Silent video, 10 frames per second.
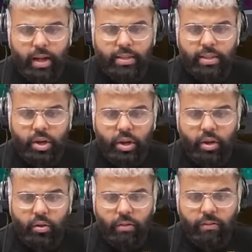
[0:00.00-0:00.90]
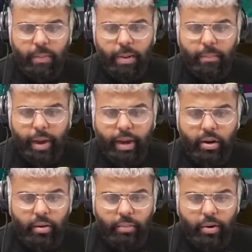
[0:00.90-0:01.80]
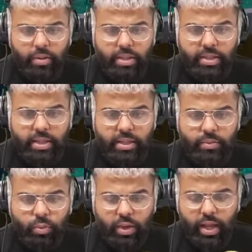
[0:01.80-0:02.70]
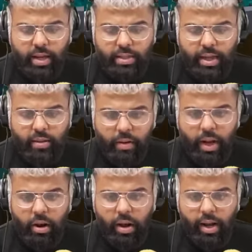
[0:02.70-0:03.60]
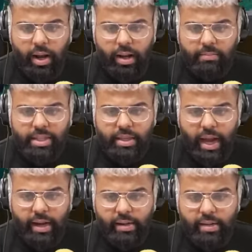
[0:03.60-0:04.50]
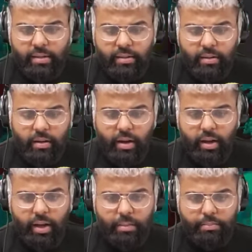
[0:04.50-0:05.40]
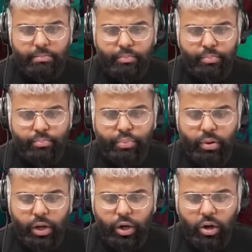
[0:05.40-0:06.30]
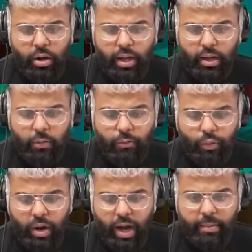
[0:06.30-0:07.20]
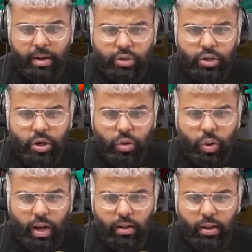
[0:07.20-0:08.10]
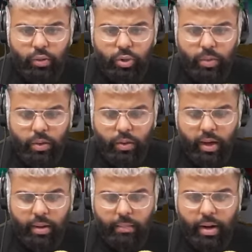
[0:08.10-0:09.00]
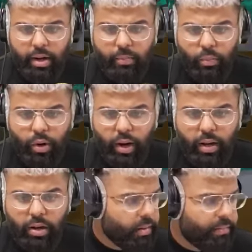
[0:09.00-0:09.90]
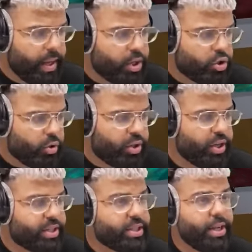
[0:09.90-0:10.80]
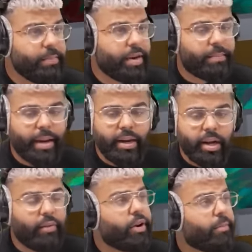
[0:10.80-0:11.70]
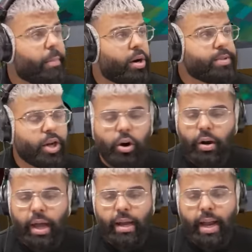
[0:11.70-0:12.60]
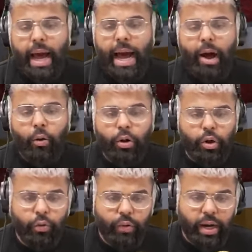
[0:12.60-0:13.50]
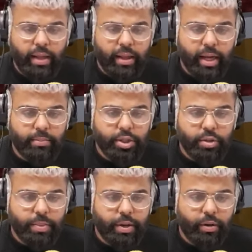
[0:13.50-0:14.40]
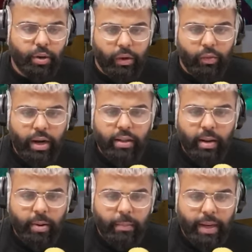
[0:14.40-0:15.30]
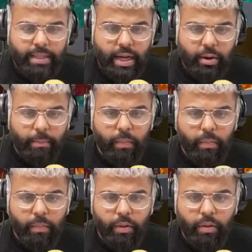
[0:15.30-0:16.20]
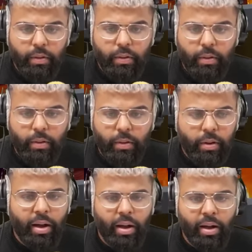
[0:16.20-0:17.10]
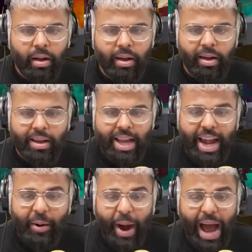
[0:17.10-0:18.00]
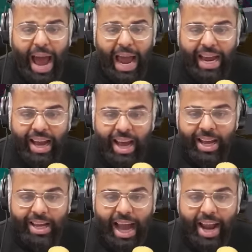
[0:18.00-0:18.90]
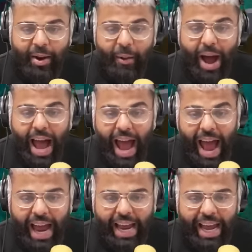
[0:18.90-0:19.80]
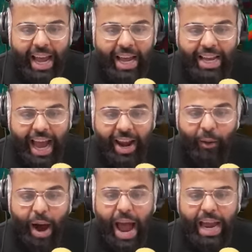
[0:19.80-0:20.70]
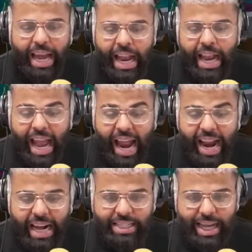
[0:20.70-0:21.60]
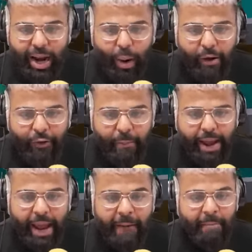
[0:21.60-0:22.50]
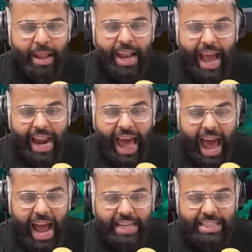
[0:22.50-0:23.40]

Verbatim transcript: Has this turned into a flippin' manhunt, bro? Is this what that is now? Now, luckily, I'm stacked. Like, I'm pretty good, like, you know, full diamond. So I think we should be okay, but I need more ender. Make sure to sleep in a bed to get rid of mobs. Okay, now you really think I'm stupid, don't you? You really think I'm going to place down a... Help me! Help get away! Me! Get away! Help! Get away! Lynix, get away from me! Lynix!